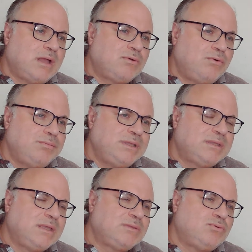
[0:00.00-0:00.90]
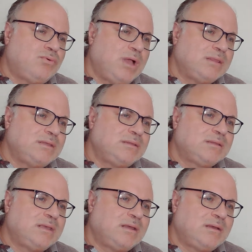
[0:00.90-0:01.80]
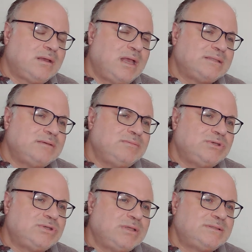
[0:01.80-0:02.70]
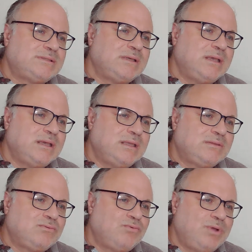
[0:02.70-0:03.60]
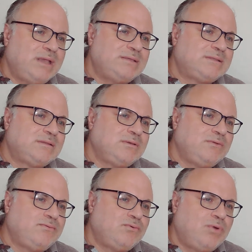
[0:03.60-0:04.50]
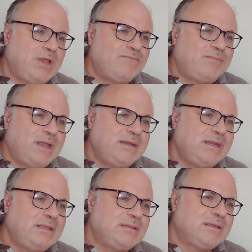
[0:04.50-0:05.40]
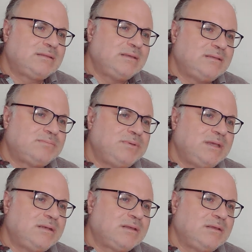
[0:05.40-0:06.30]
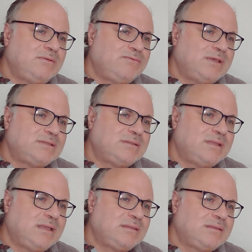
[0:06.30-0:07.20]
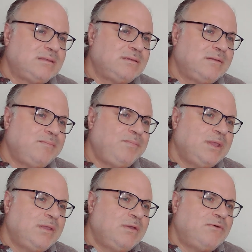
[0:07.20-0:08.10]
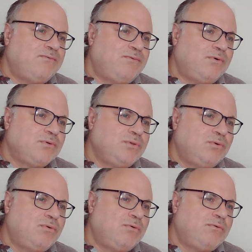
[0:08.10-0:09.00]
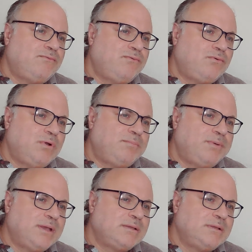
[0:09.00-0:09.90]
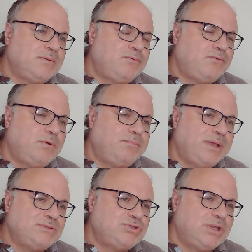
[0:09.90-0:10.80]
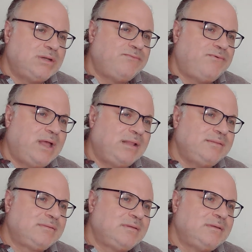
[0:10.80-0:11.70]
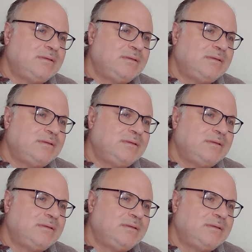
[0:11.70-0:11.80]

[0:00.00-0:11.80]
committed to cutting their gas emissions and waste. If you have money that is being invested for you for a pension fund,